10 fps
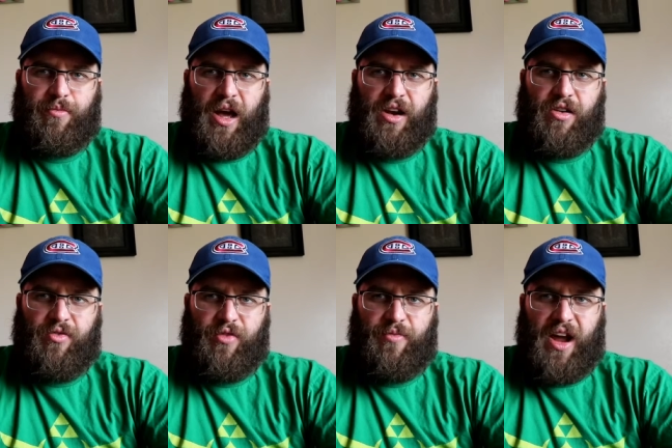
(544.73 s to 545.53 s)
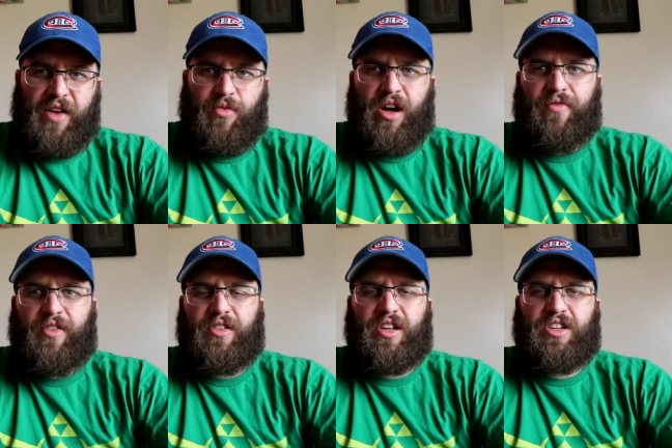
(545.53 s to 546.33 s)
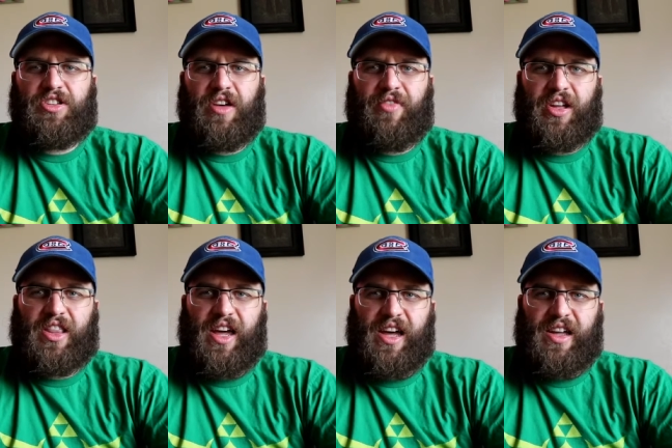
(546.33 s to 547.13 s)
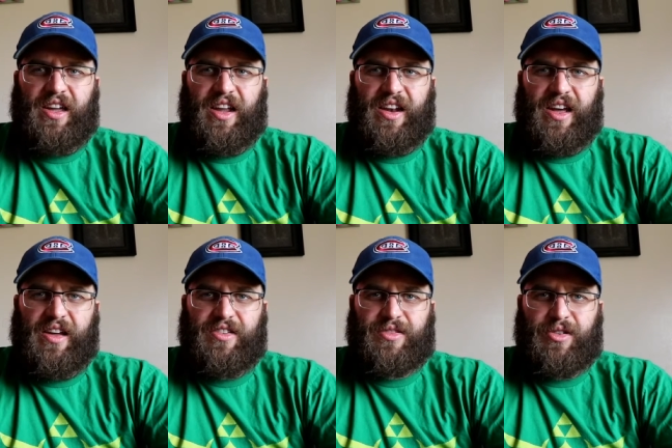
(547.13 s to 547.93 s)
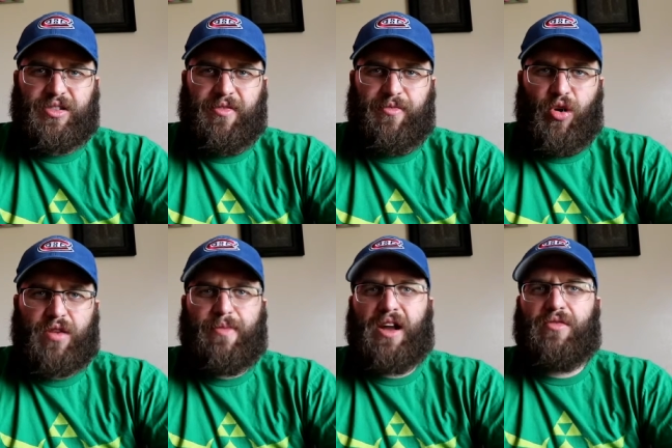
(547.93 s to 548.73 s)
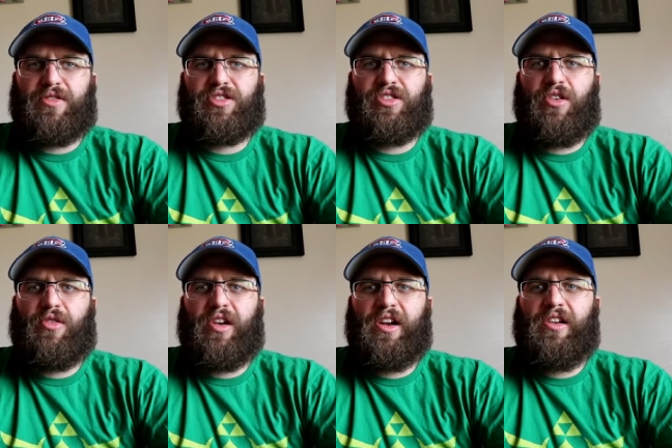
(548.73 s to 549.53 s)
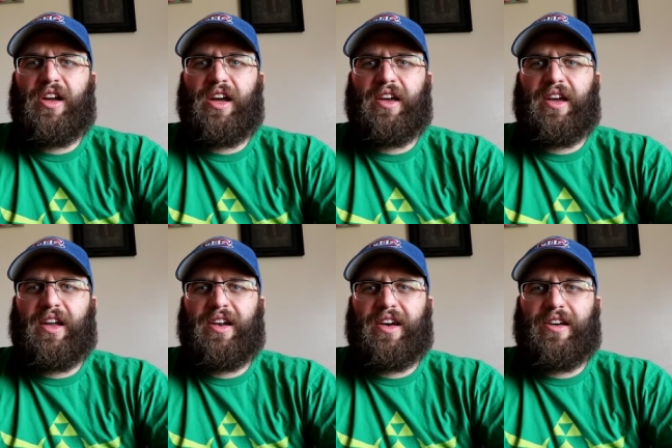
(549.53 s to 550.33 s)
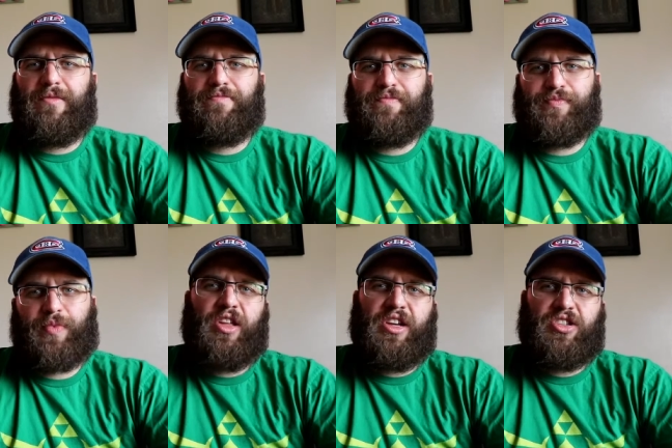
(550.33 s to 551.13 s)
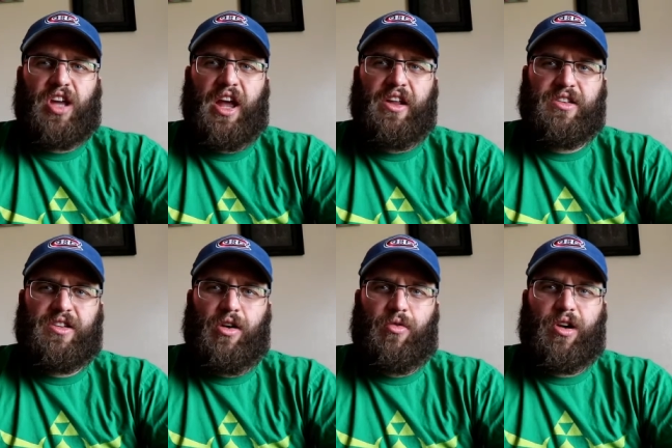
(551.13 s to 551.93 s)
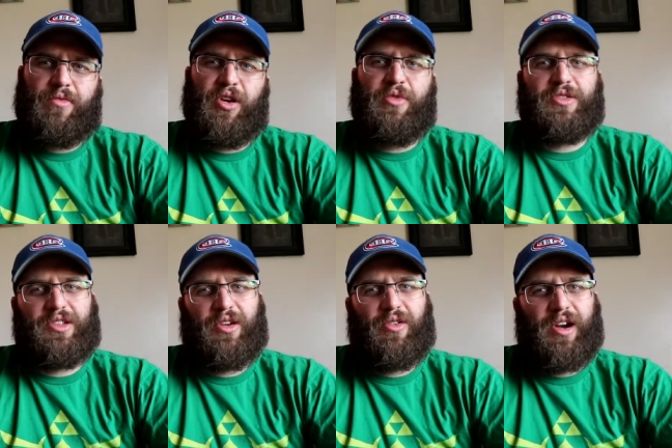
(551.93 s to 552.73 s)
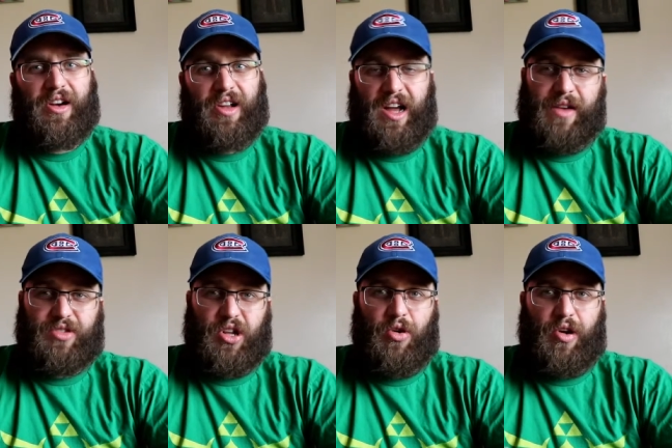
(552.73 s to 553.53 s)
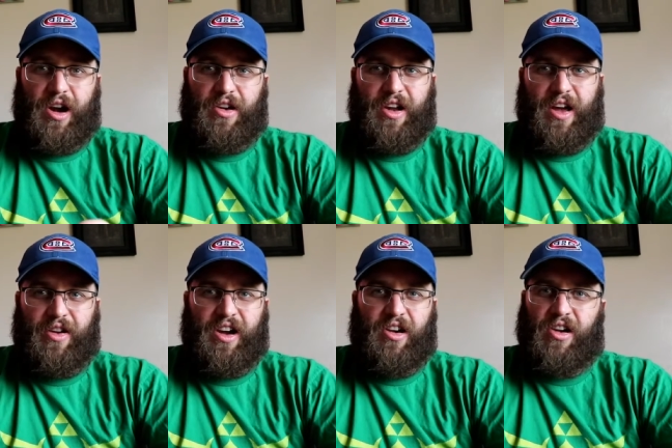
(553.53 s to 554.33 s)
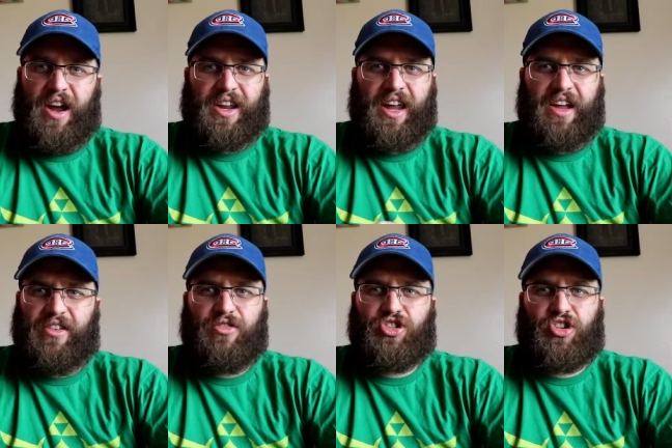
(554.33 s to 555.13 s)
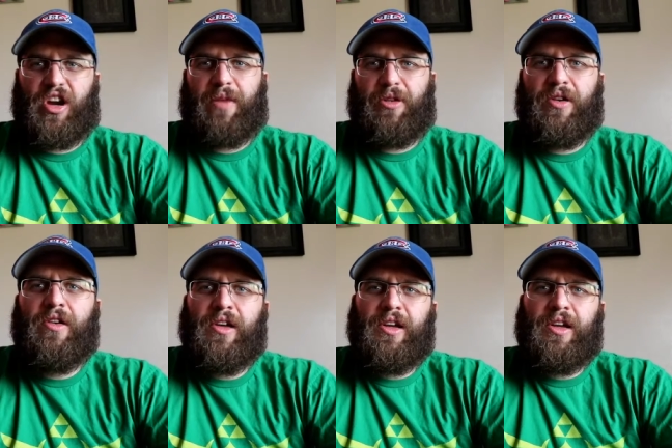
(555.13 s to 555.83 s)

better with bandwidth and stuff like that, and it's supposed to be work better with slower internet, and they saying it's going to work good with slower internet. I have slower internet here. I can't do streaming,